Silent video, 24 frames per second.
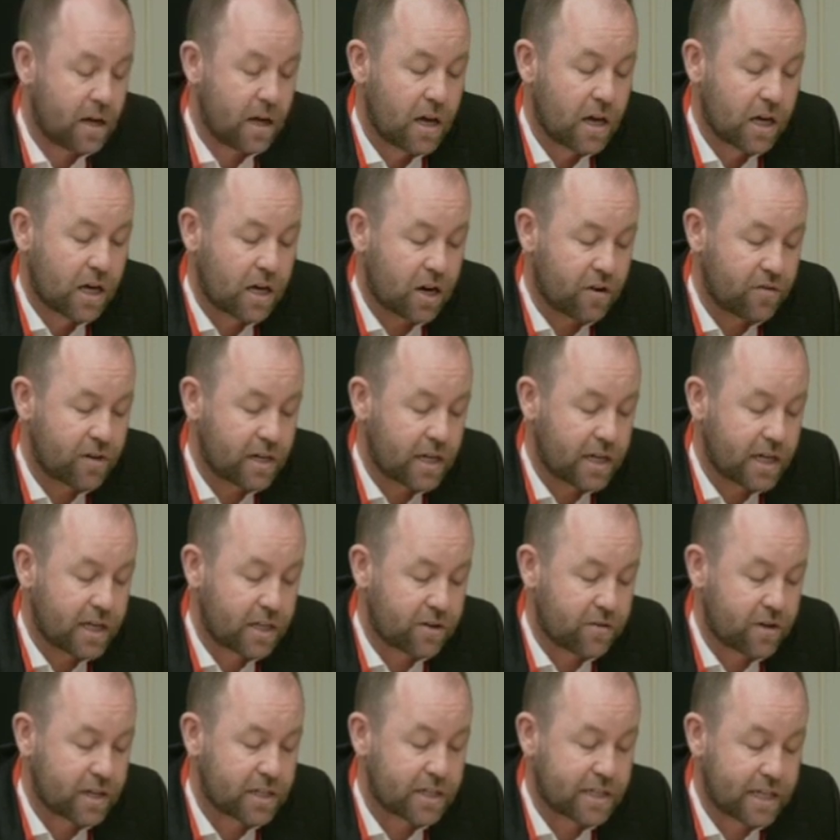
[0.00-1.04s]
Currently,
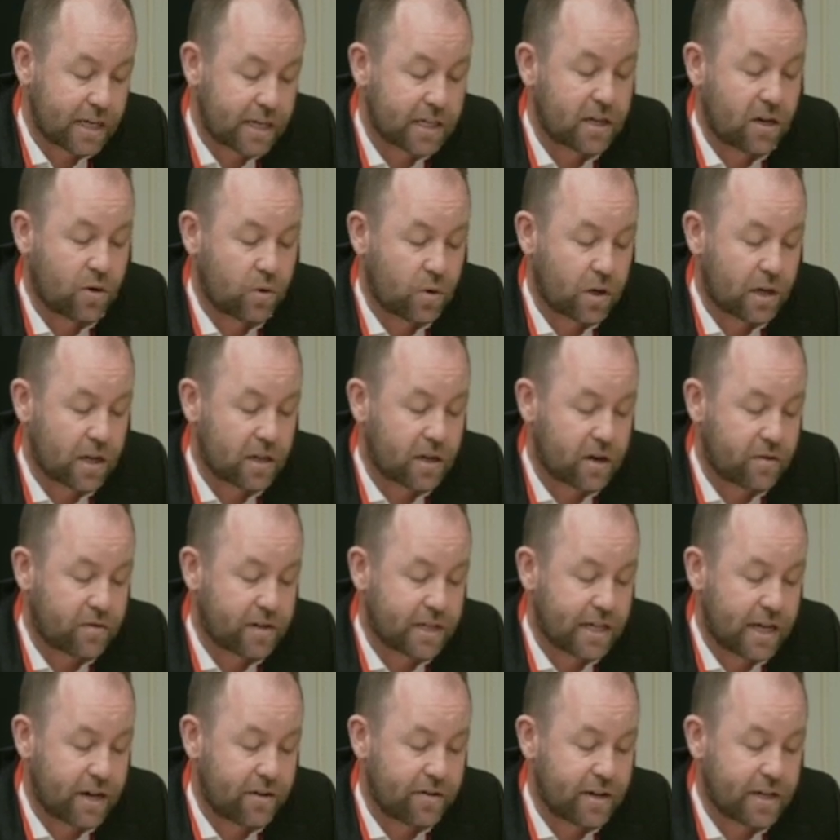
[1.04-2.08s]
there are 6 local
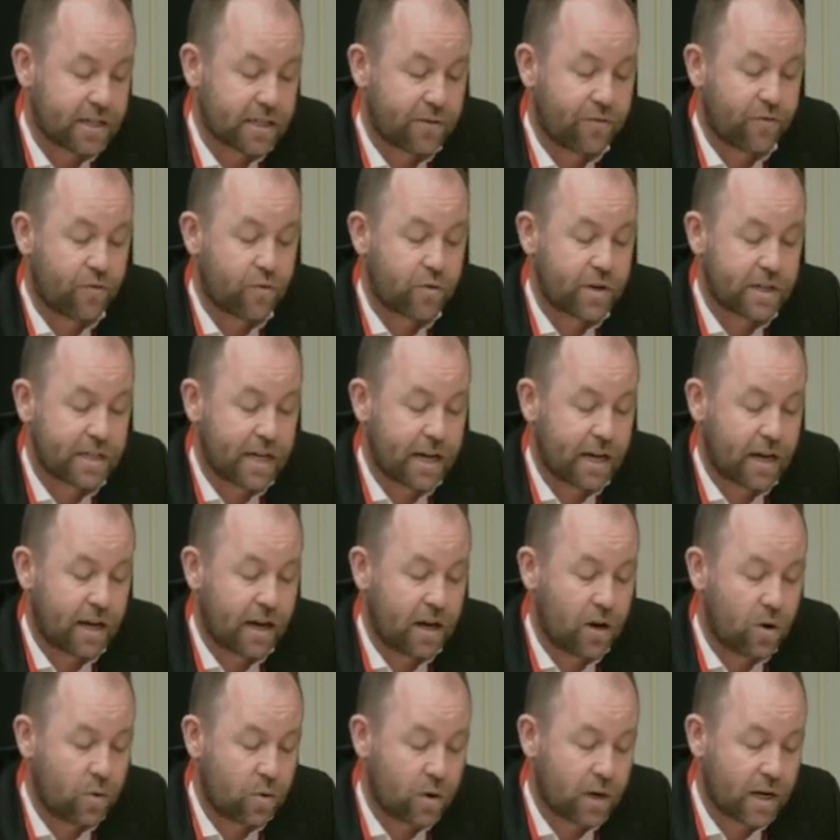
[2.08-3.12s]
authority areas and 48
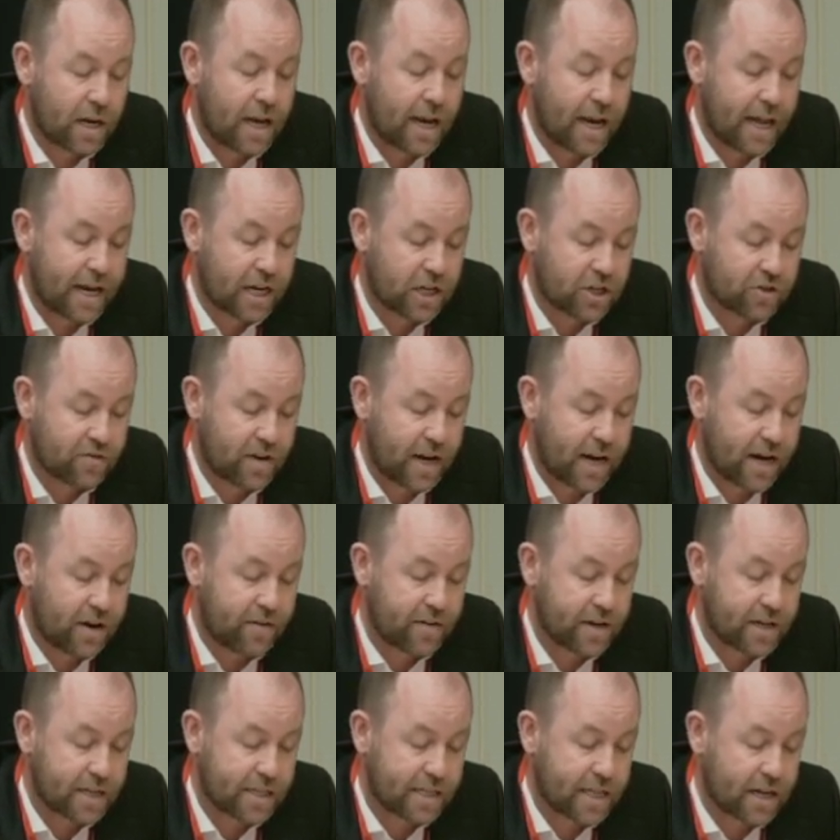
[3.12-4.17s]
local electoral
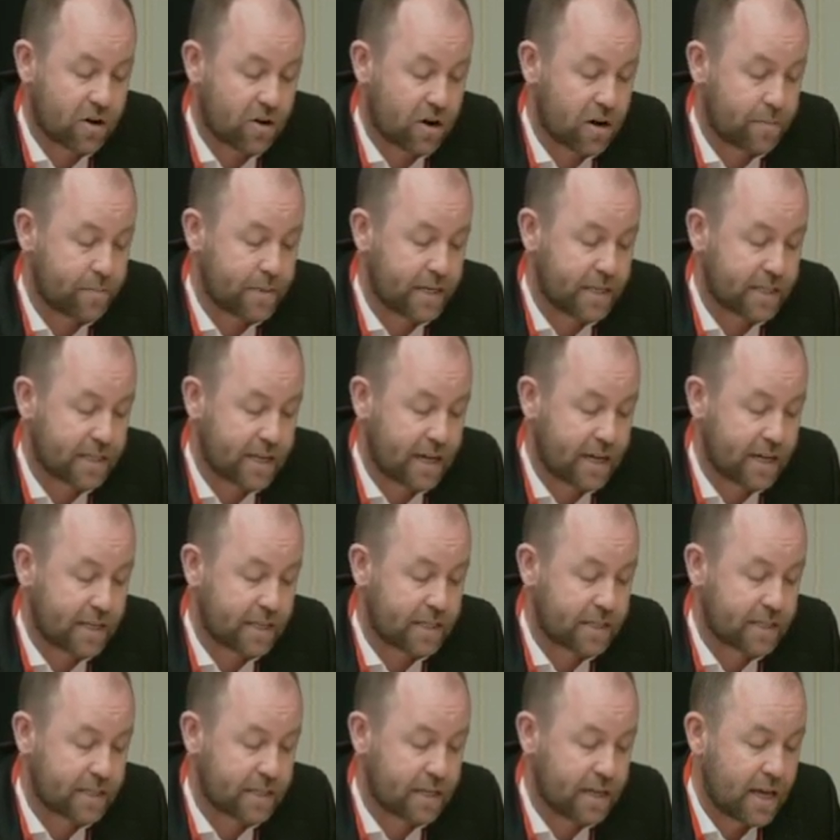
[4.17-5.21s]
areas that are
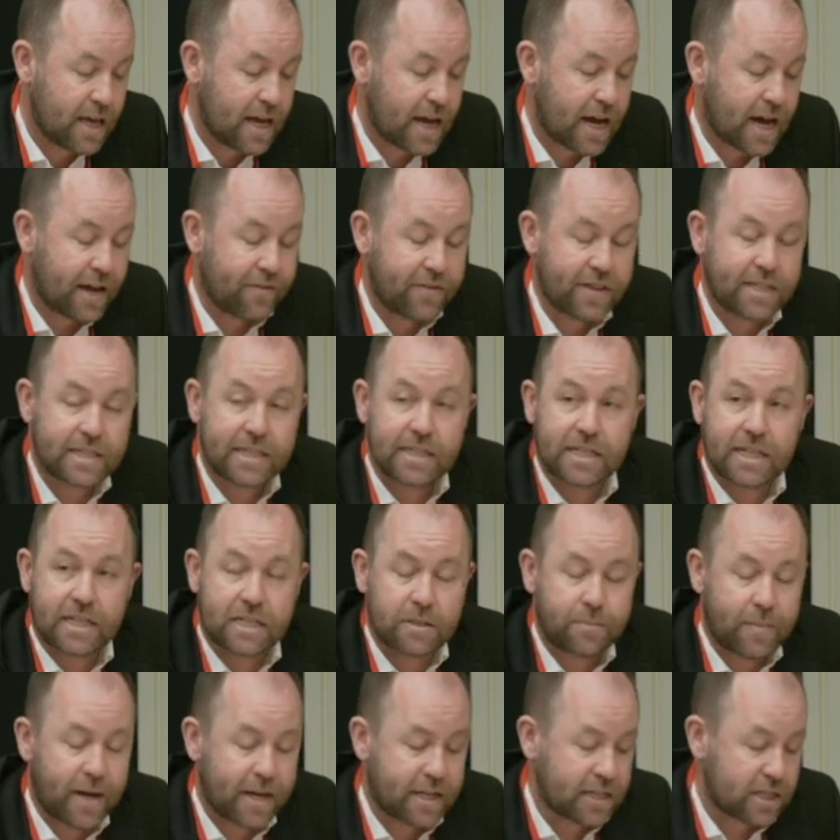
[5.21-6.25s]
RPZs, and this is
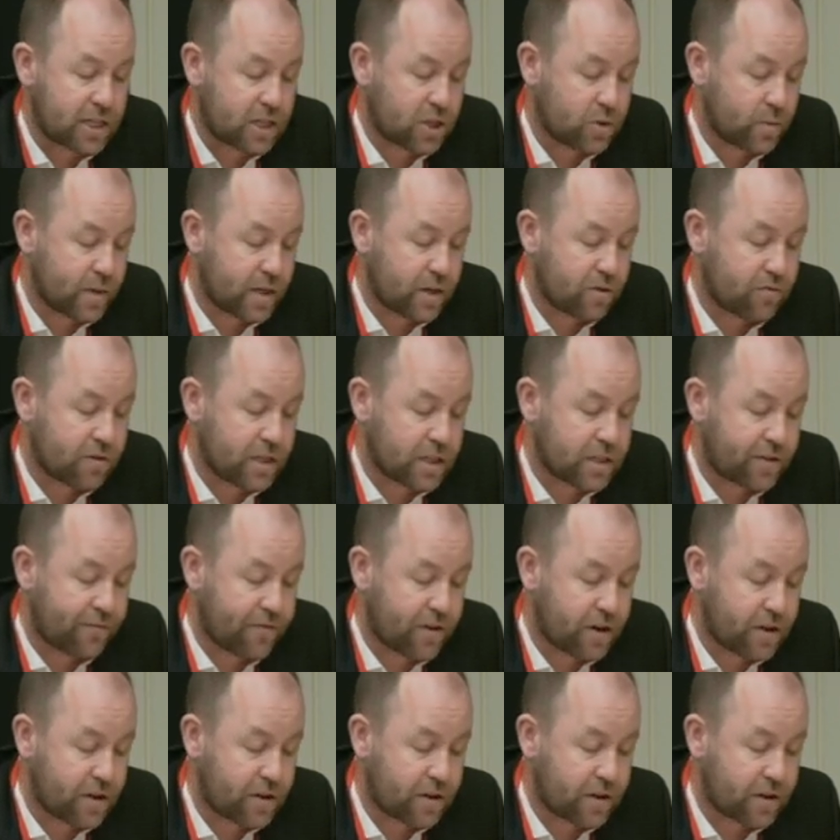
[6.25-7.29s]
expected to increase
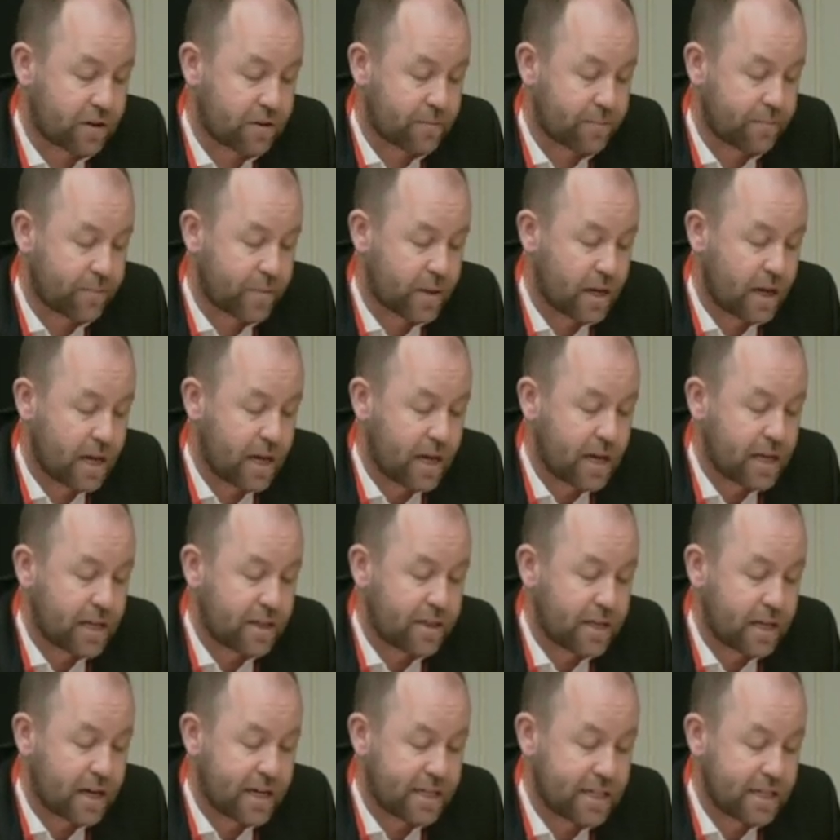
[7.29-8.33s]
further.
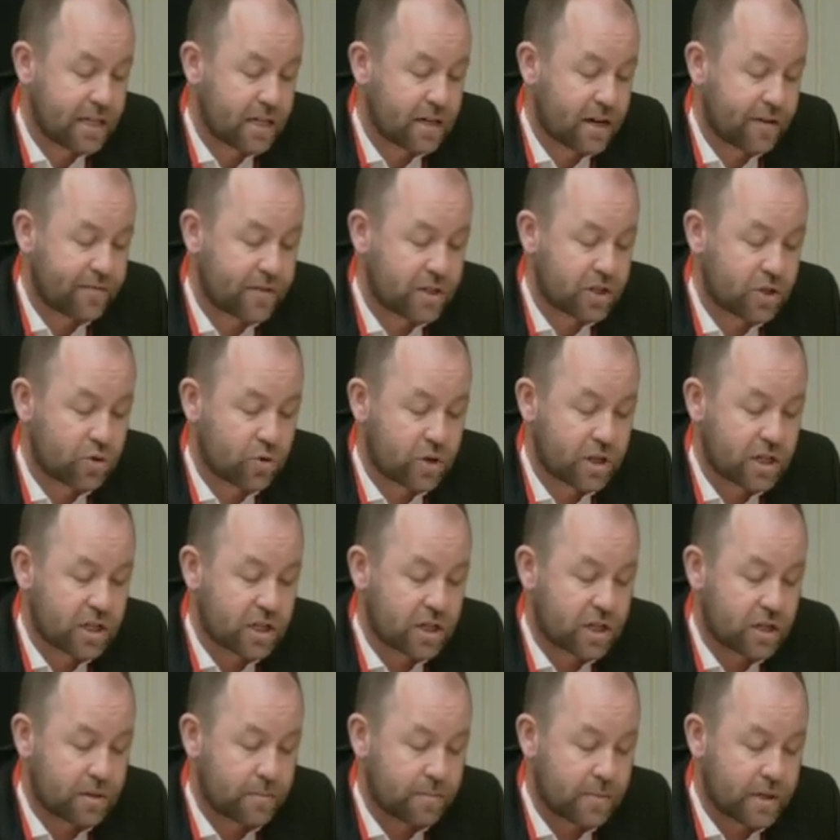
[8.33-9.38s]
The idea of a
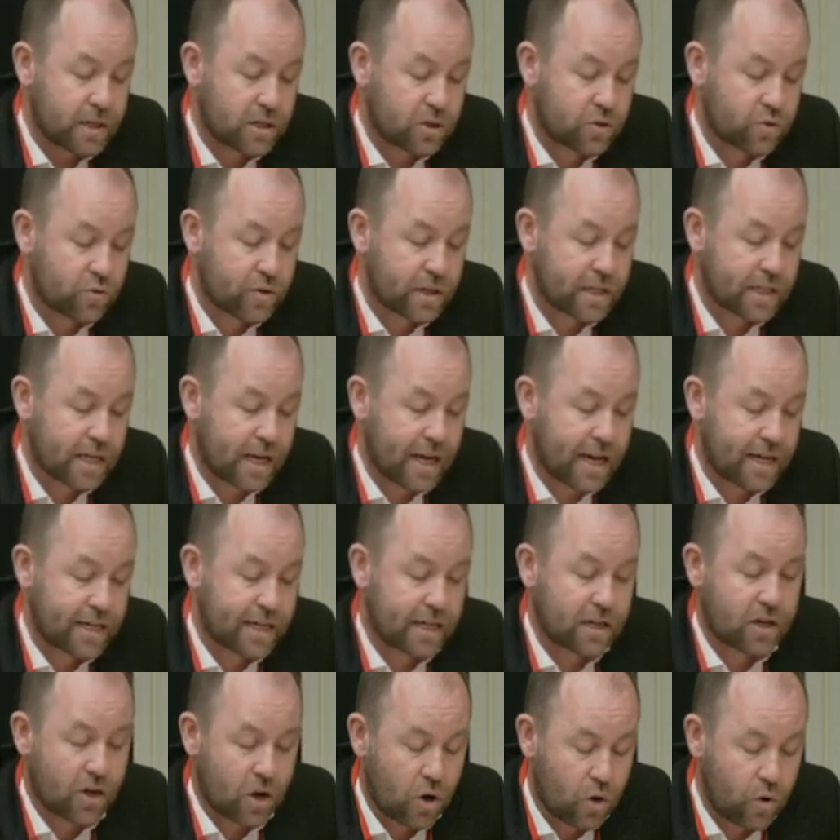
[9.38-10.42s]
short-term tourist let
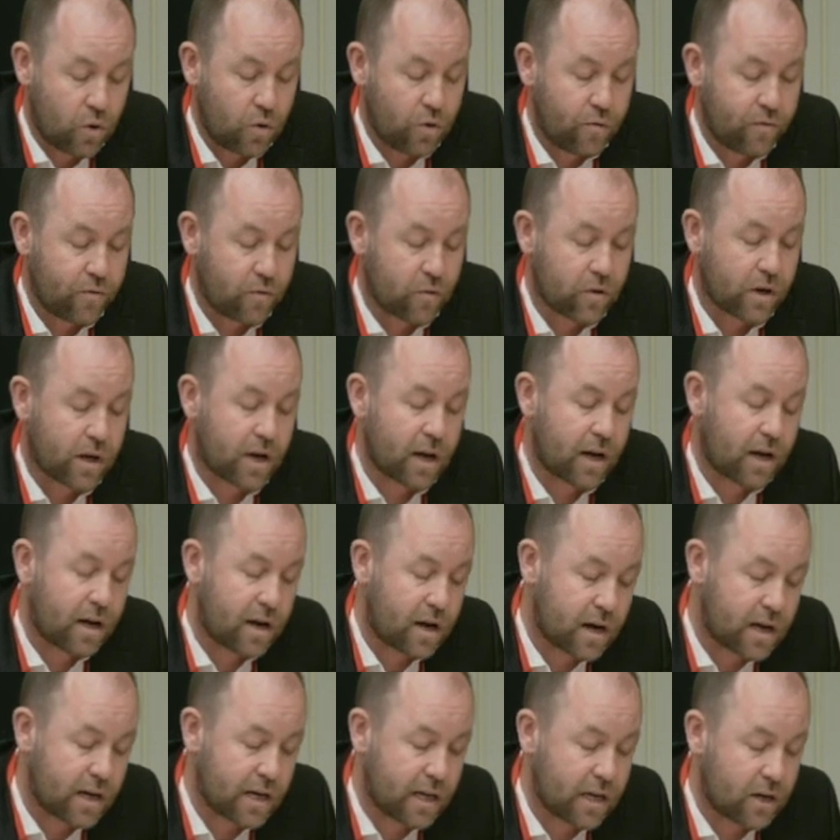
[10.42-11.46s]
in Cove or
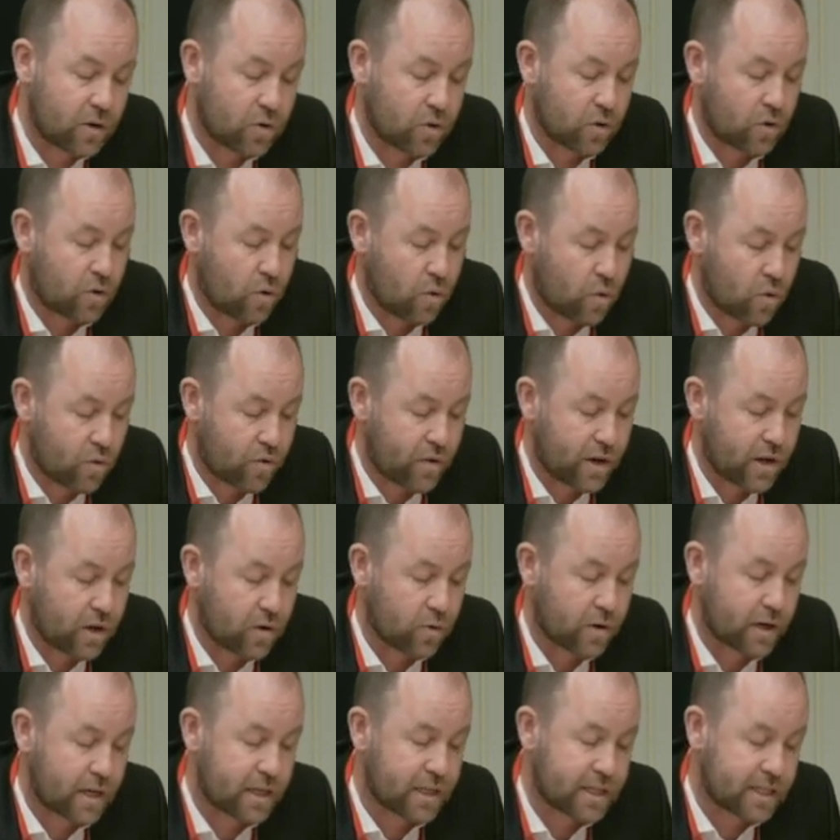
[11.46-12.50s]
Killarney or Corry
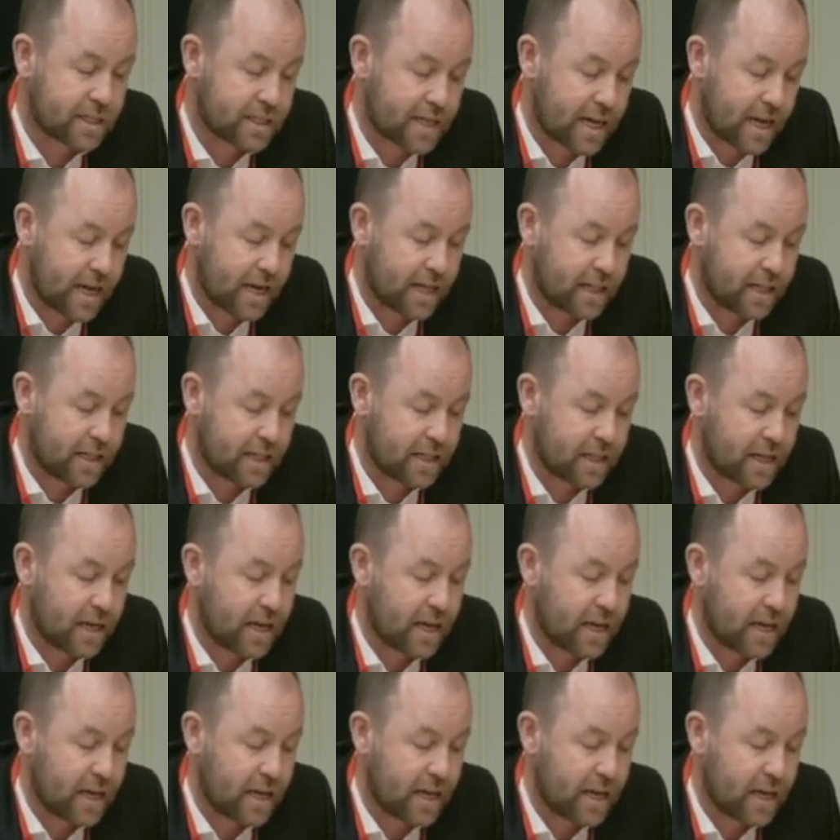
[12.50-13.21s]
or Kinsale